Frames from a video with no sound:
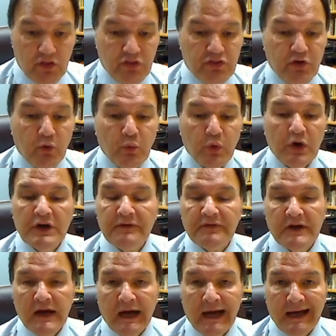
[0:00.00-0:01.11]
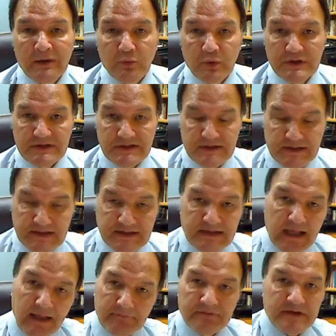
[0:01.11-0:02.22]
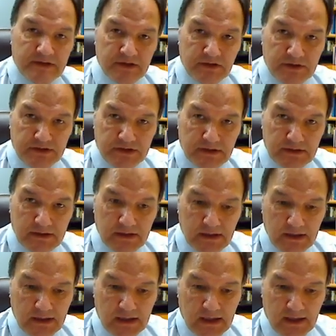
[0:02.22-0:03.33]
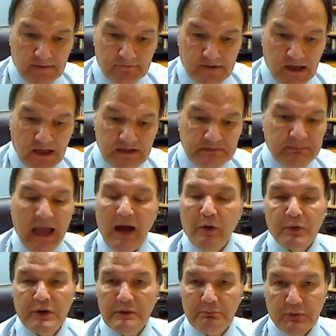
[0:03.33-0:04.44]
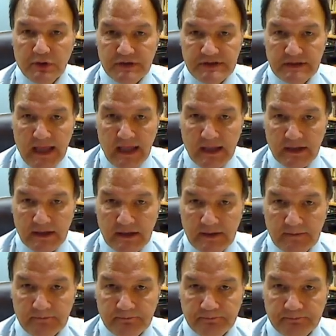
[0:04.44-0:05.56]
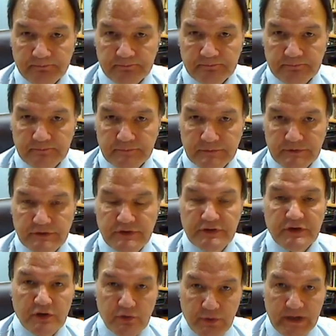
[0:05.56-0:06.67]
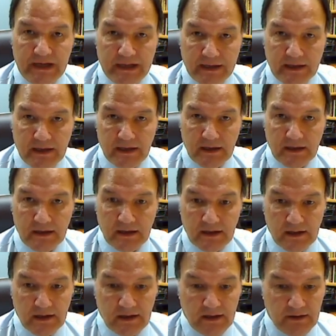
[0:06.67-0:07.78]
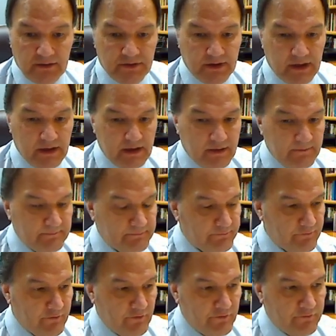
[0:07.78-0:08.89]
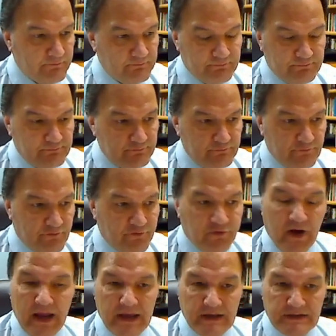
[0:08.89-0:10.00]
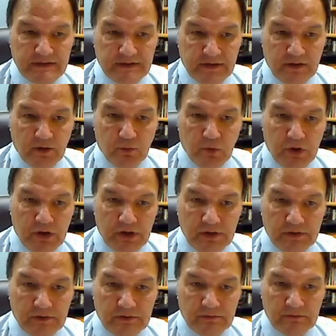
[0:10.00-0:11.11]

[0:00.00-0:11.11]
the word of God was the self-assertion of God's power and personality. To the Greek, the phrase, the word,